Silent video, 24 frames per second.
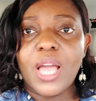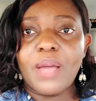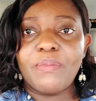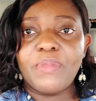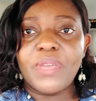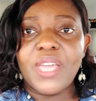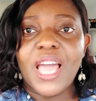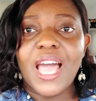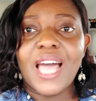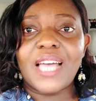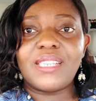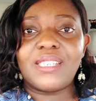can
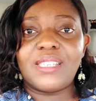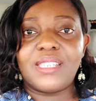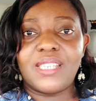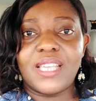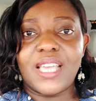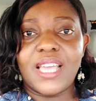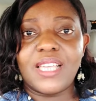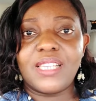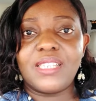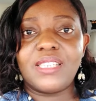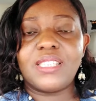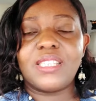be
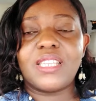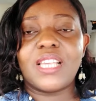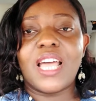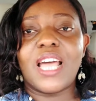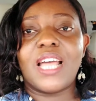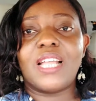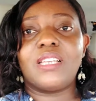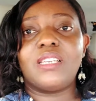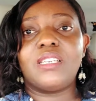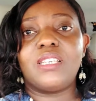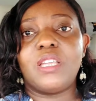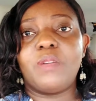assessed
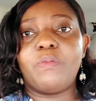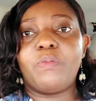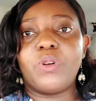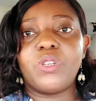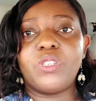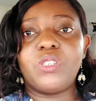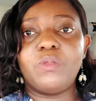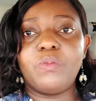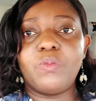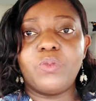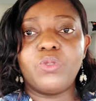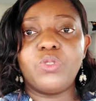and a
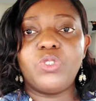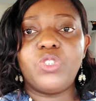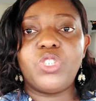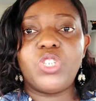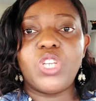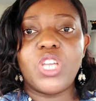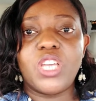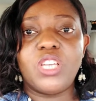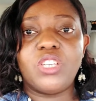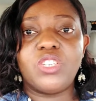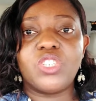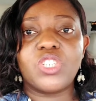possible
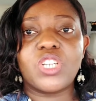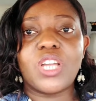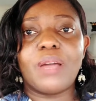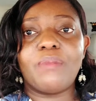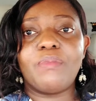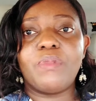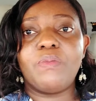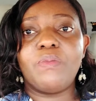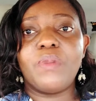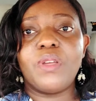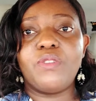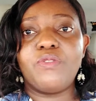change can
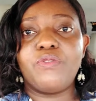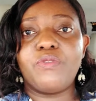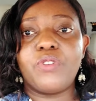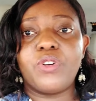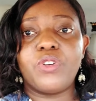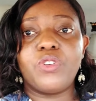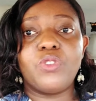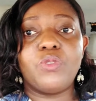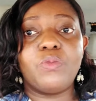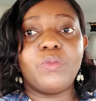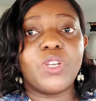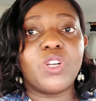be made
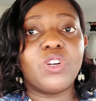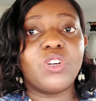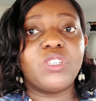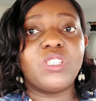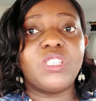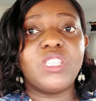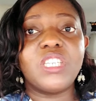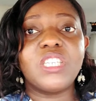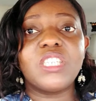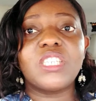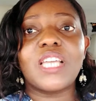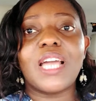for you,
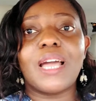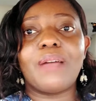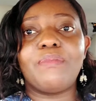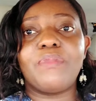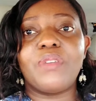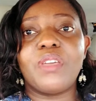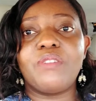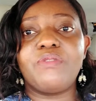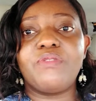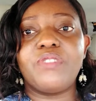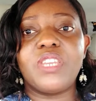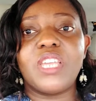because this can
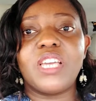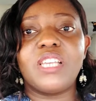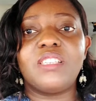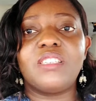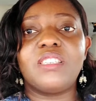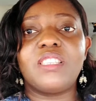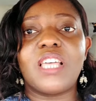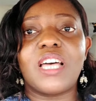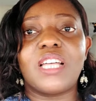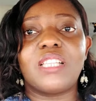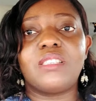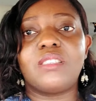be
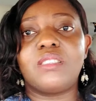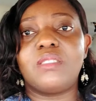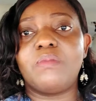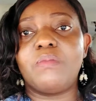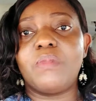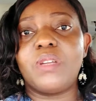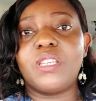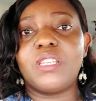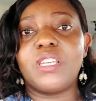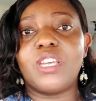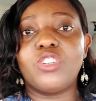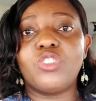evidence that the
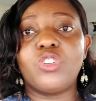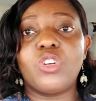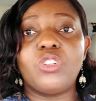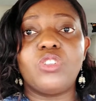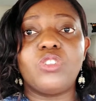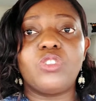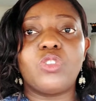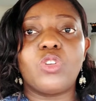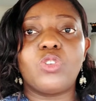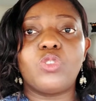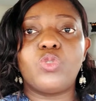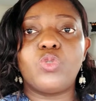medication
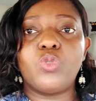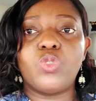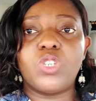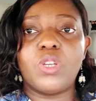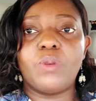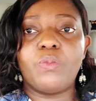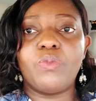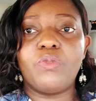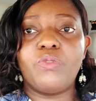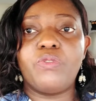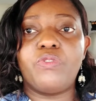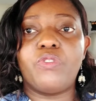is not
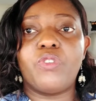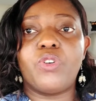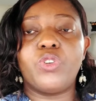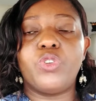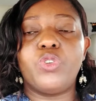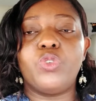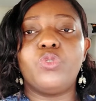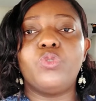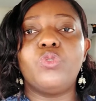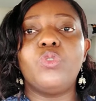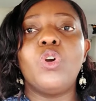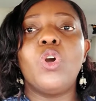suitable for
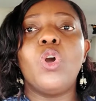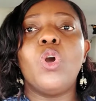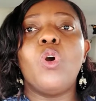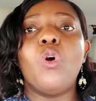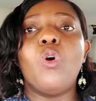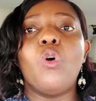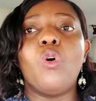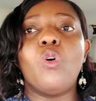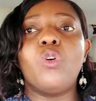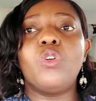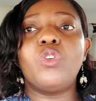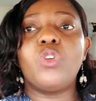you
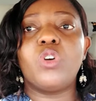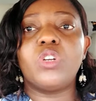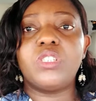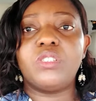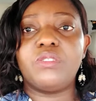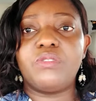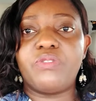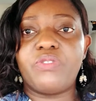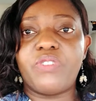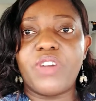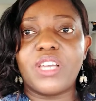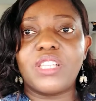or not
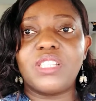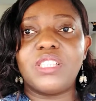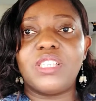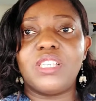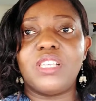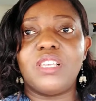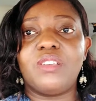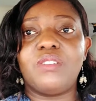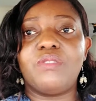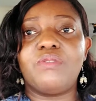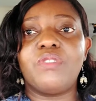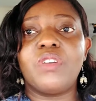
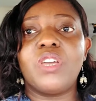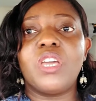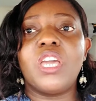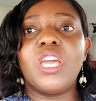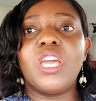effective